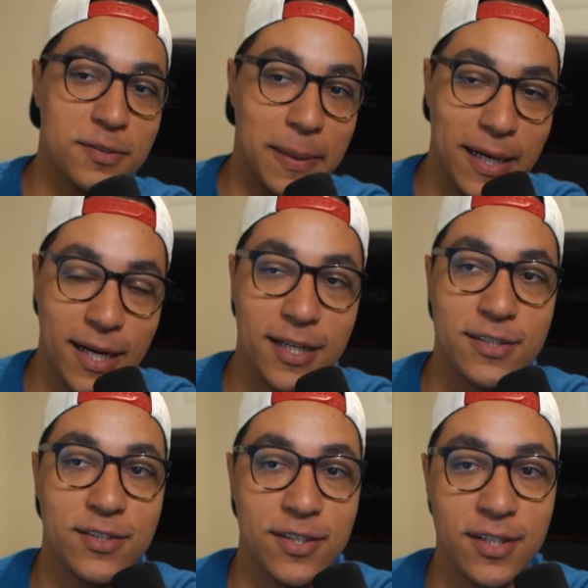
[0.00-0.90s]
my
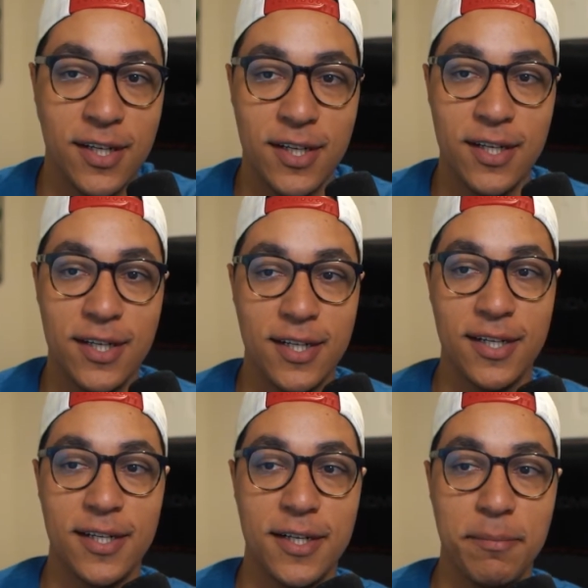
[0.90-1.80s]
eyes to
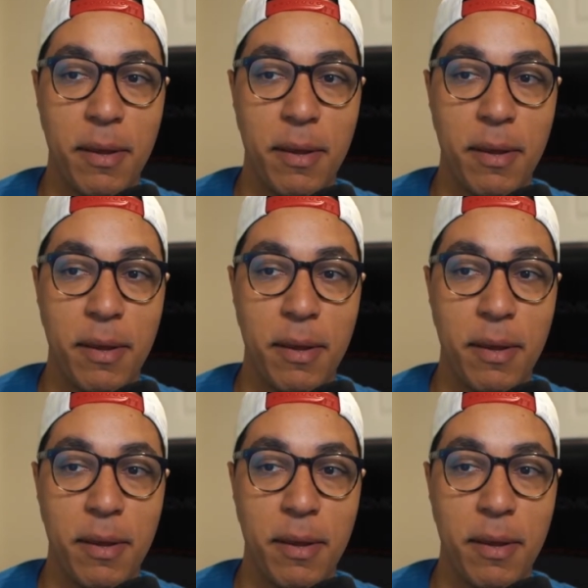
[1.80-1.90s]
uh,